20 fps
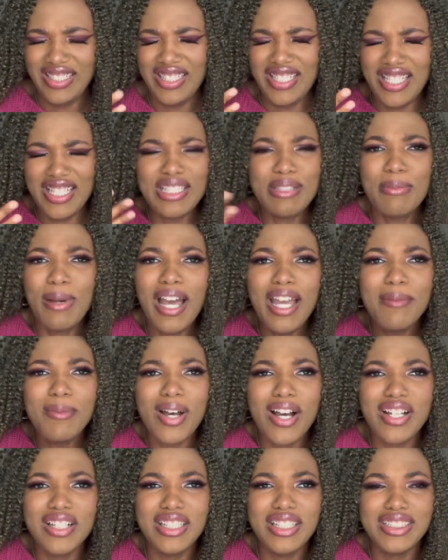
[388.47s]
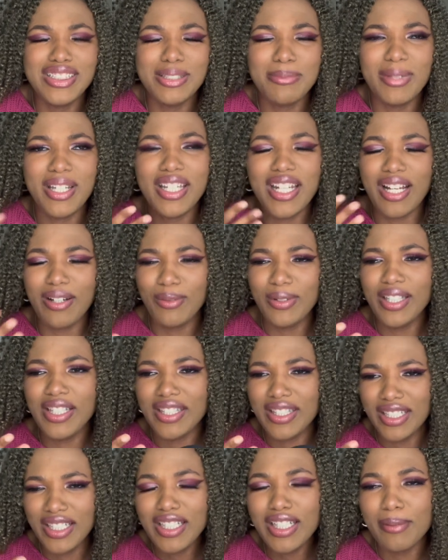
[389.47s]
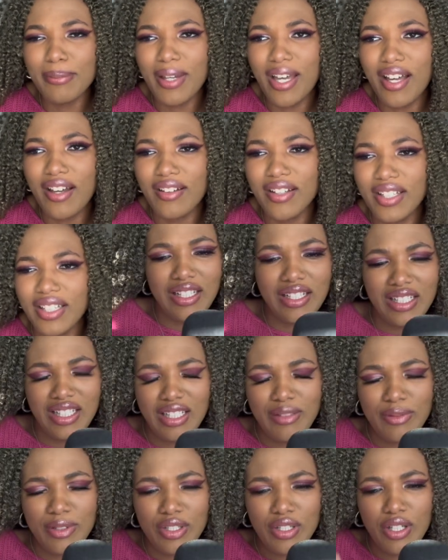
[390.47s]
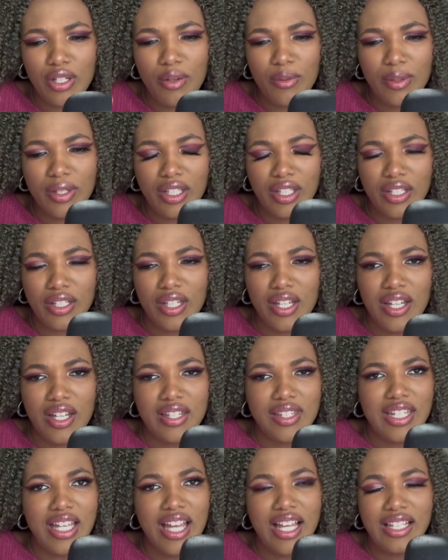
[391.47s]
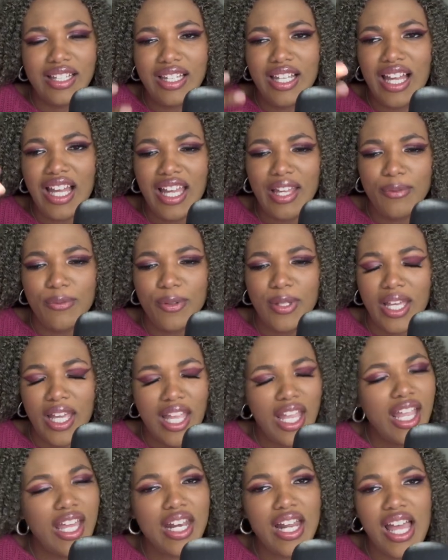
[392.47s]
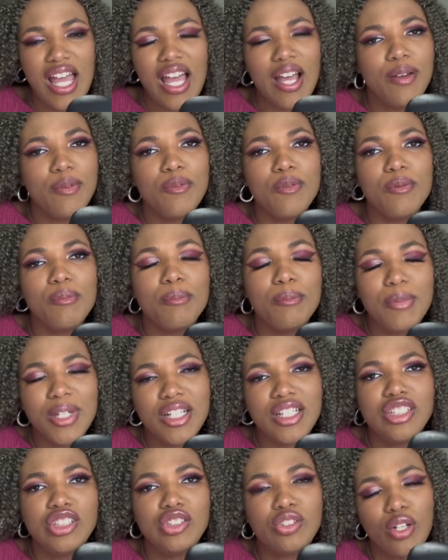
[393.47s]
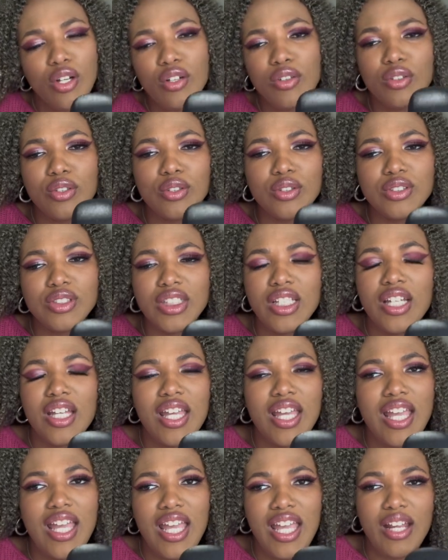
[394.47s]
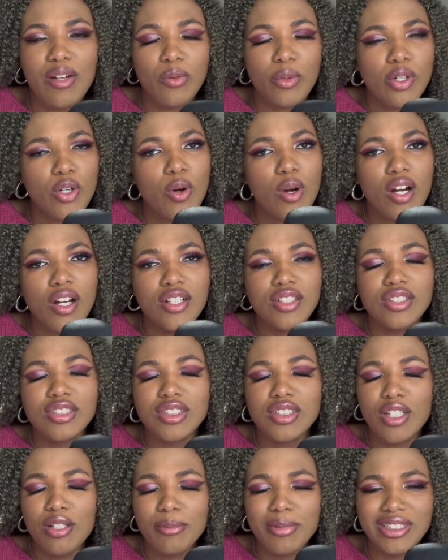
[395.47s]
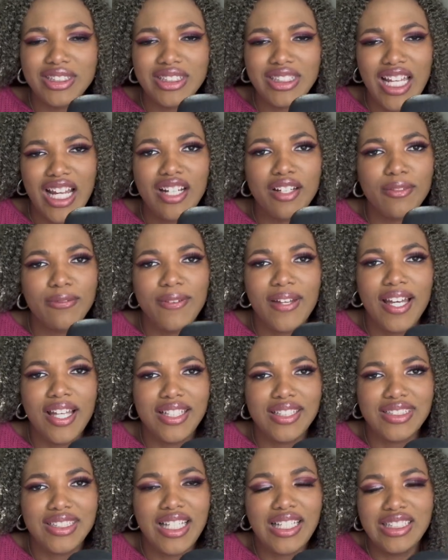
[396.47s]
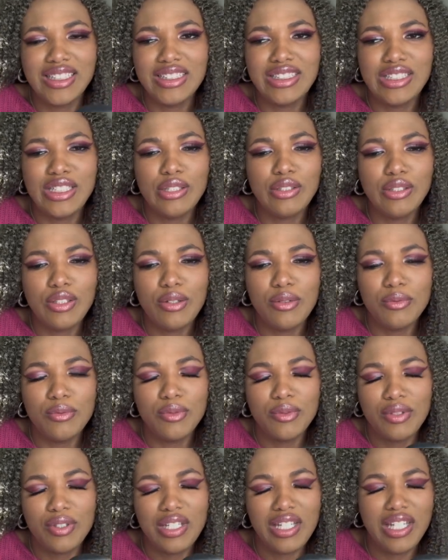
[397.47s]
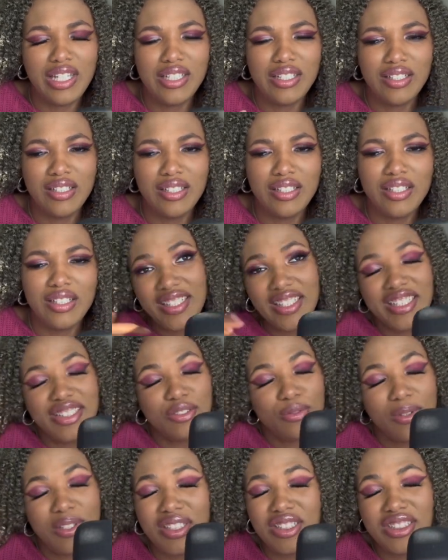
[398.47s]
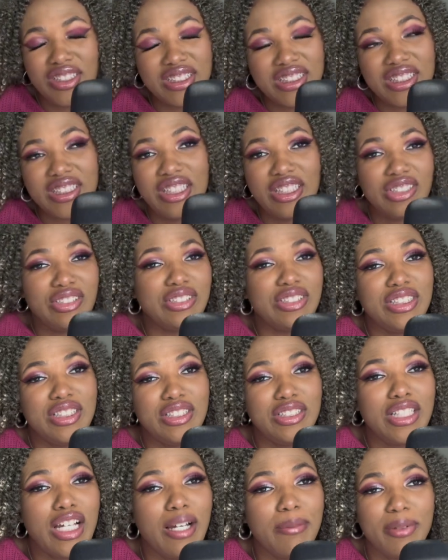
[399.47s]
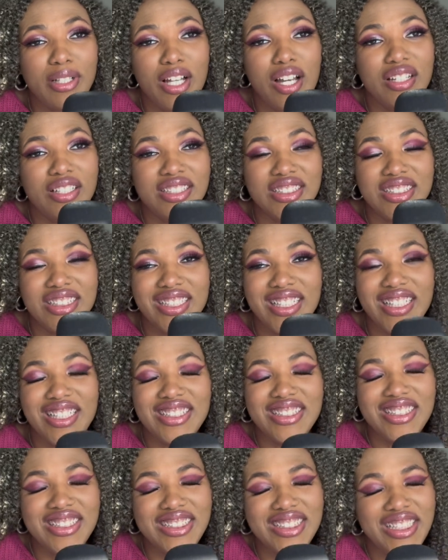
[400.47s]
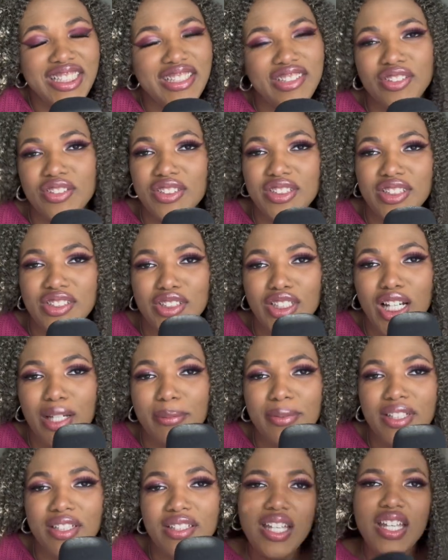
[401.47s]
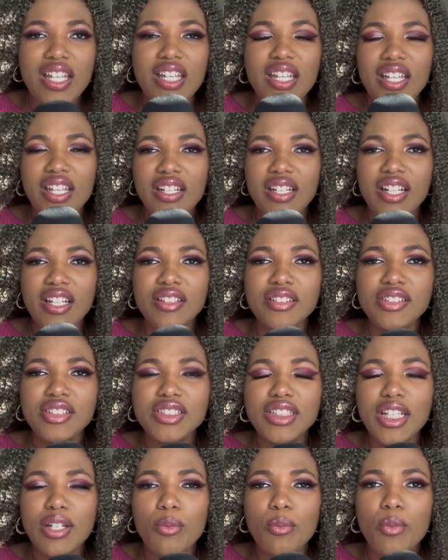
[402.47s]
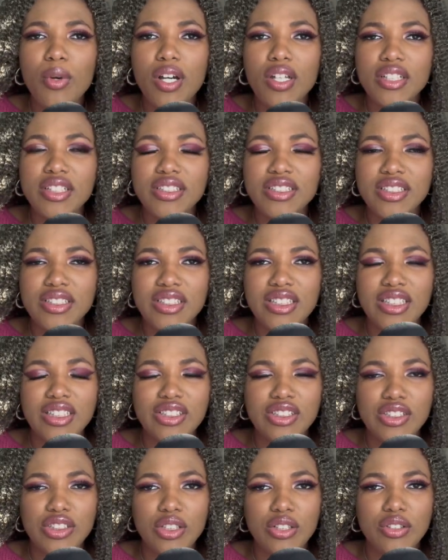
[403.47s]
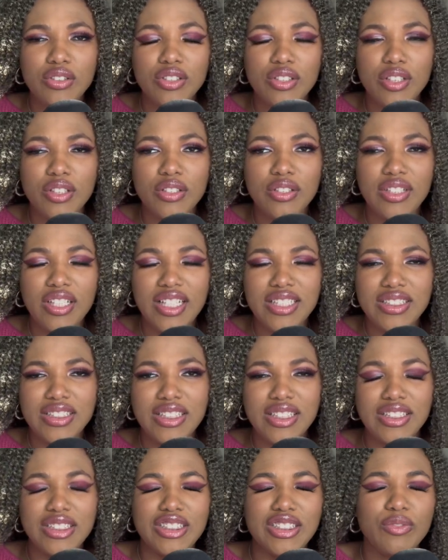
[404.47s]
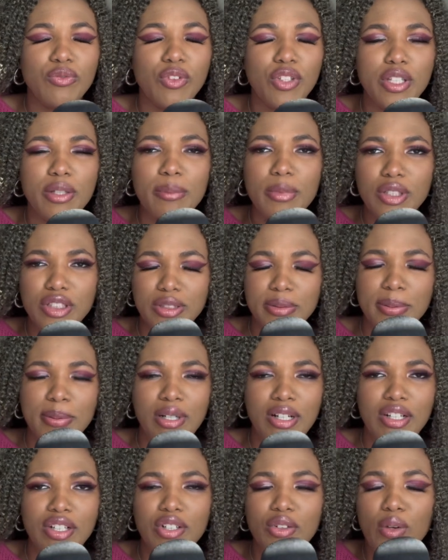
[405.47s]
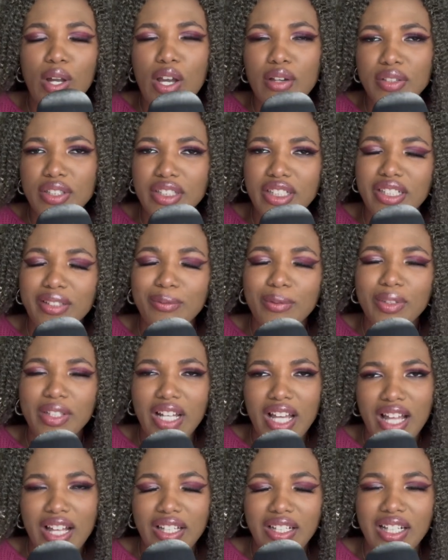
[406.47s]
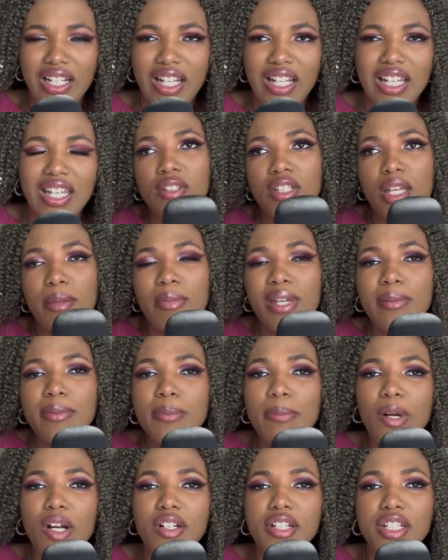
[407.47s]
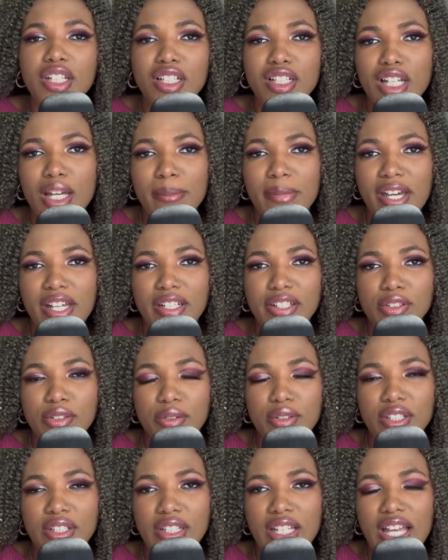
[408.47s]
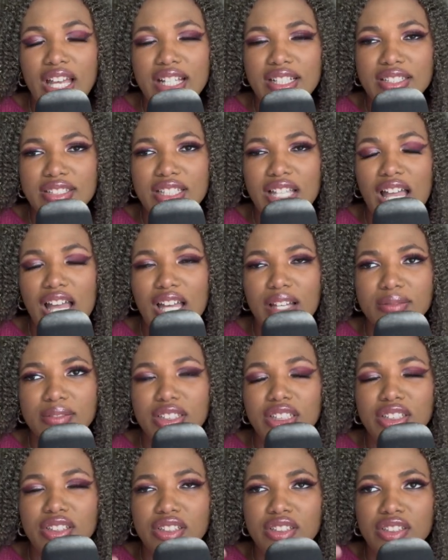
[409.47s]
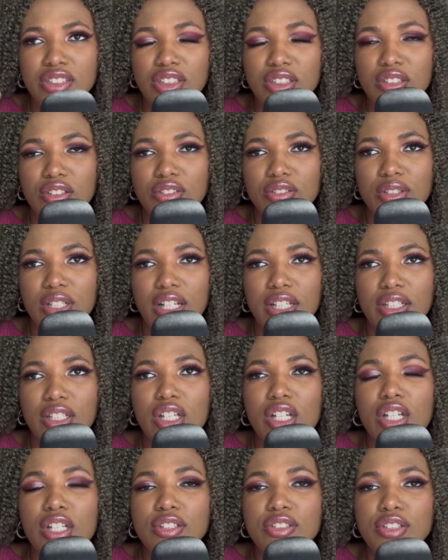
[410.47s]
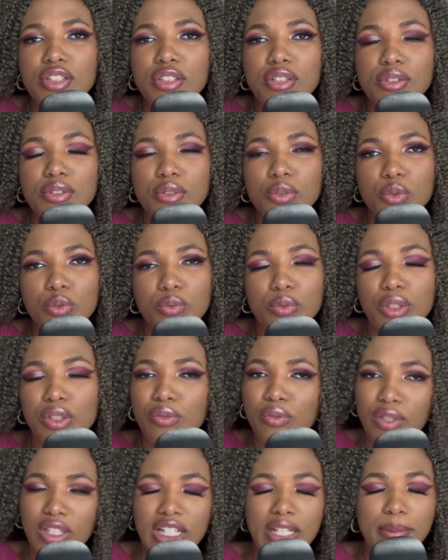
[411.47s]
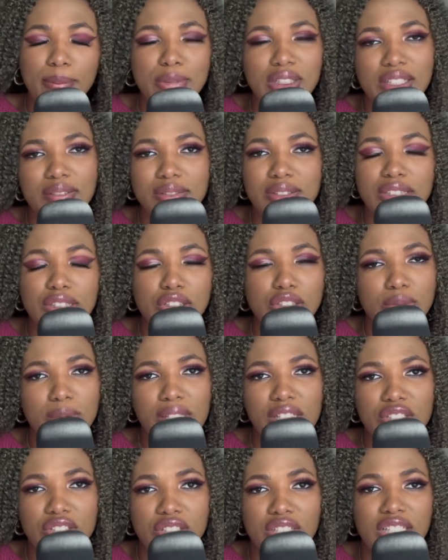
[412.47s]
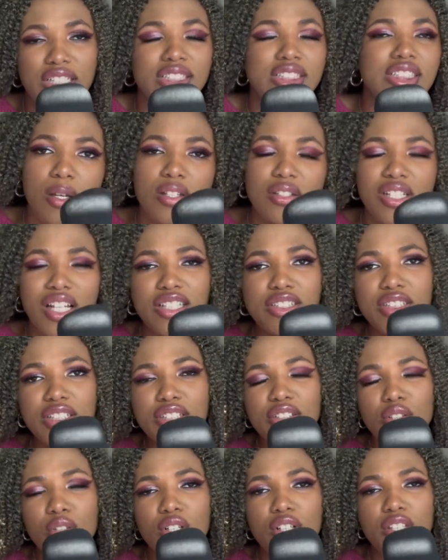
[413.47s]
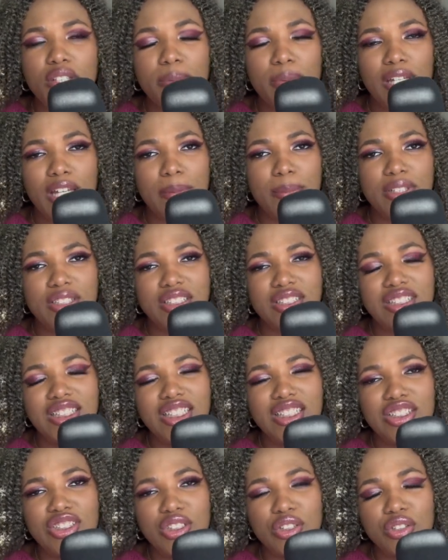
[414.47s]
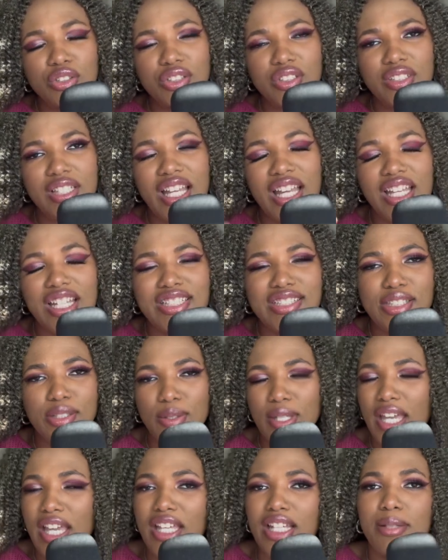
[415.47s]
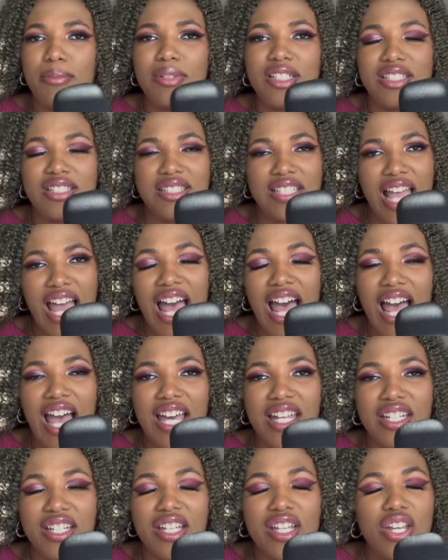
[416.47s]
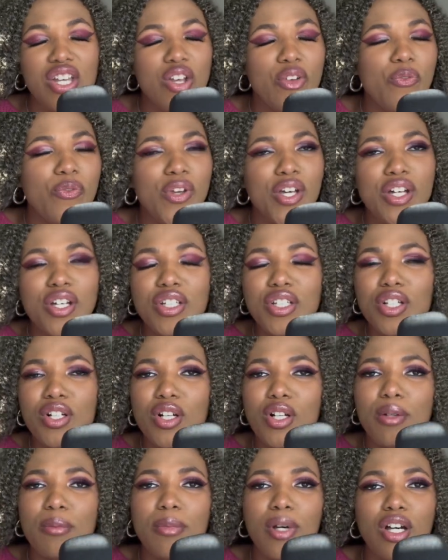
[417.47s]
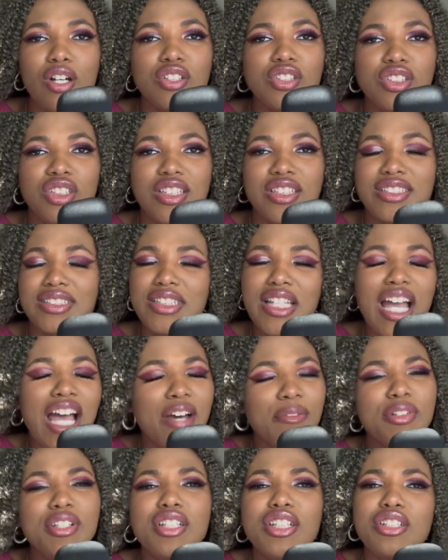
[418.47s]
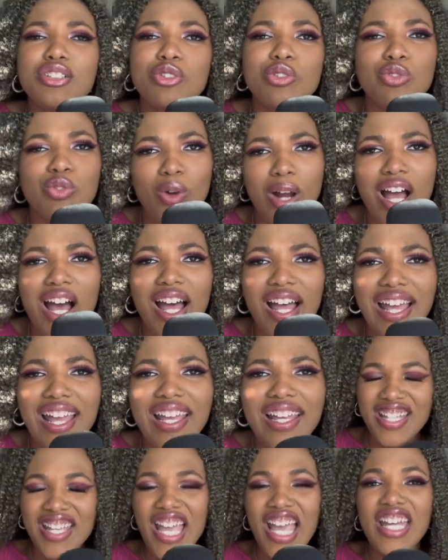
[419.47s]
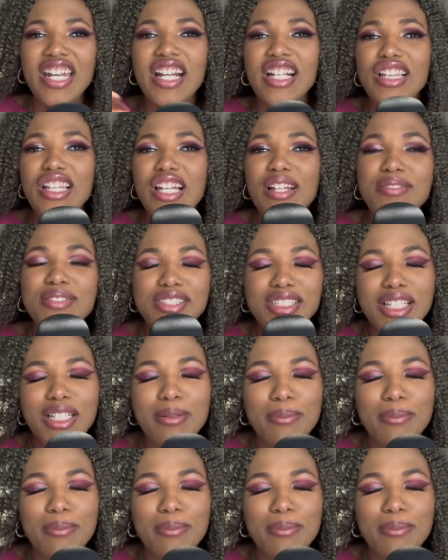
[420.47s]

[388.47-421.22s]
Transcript: is mind-boggling to me, and I really think about, even knowing that life can have many struggles and requires so much sacrifice, I still don't. And it's really just an interesting topic, honestly. It's just an interesting topic. And I understand wanting to teach children lessons, for the most part, grounded in reality. And maybe Barney can come at it through the lens of teaching children to reframe tough situations. Not to ignore the pain, but to teach children that it's okay to be sad. Feel your emotions. Have a good cry. And I love seeing